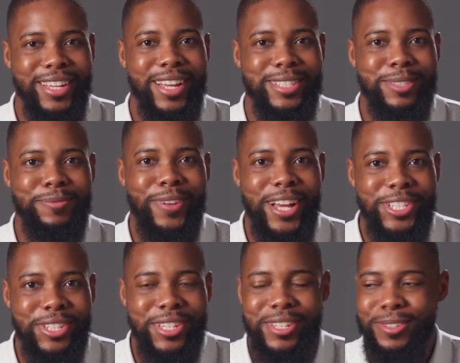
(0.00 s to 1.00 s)

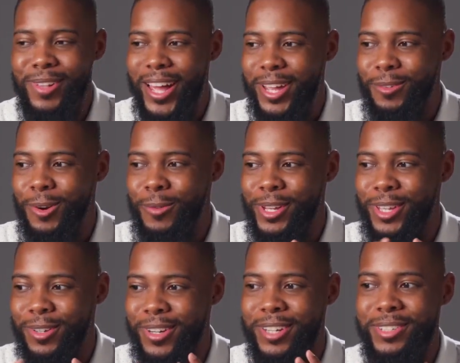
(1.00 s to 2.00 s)
especially like when we
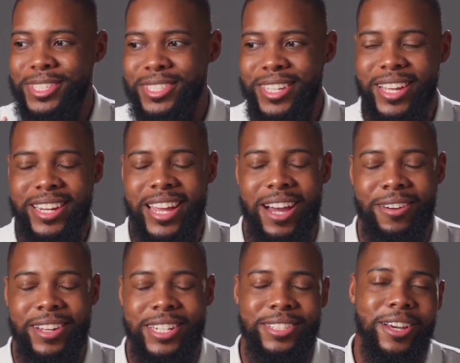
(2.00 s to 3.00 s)
don't understand
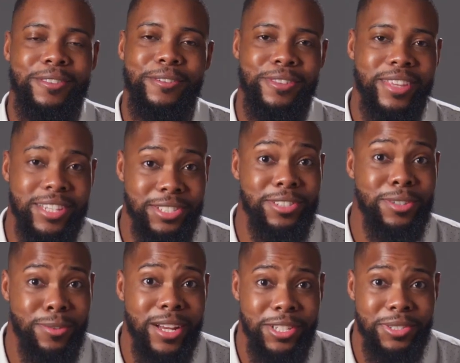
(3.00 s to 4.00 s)
how each other thinks
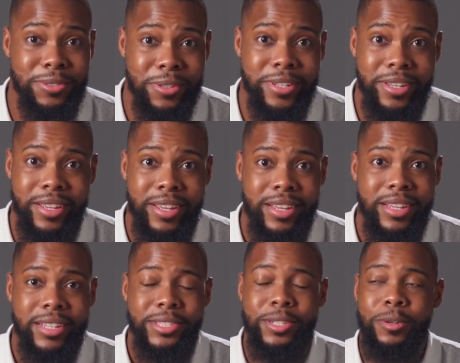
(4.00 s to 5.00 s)
generationally.
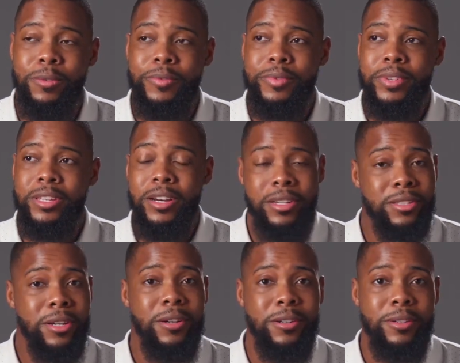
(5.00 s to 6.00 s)
So young
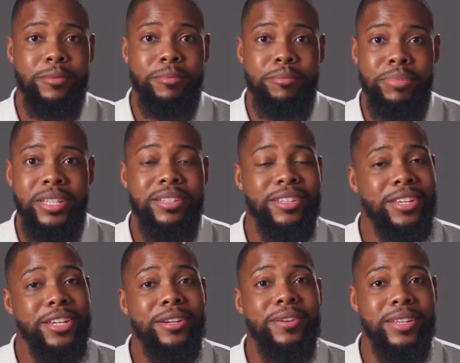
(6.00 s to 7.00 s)
adult, be
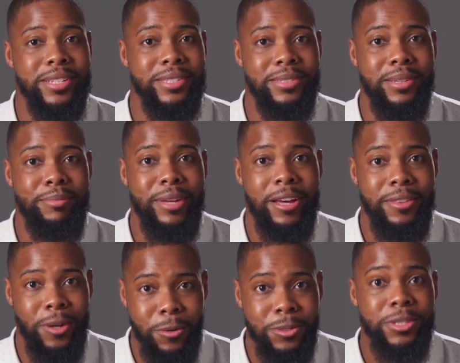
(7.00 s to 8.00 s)
curious about
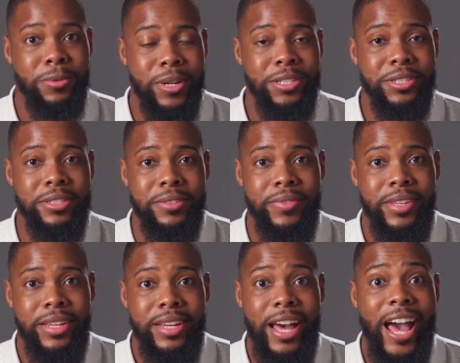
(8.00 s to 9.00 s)
the older generation.
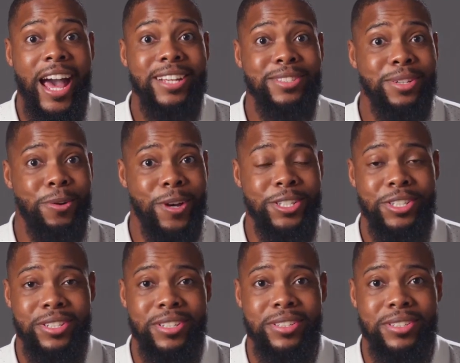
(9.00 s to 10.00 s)
Ask
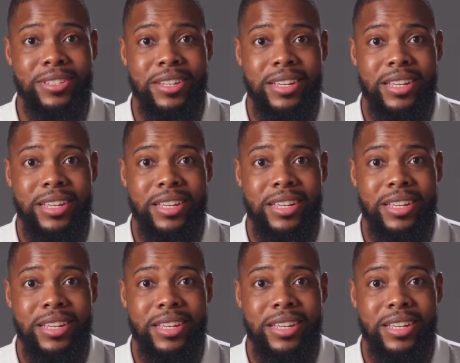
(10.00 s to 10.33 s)
questions.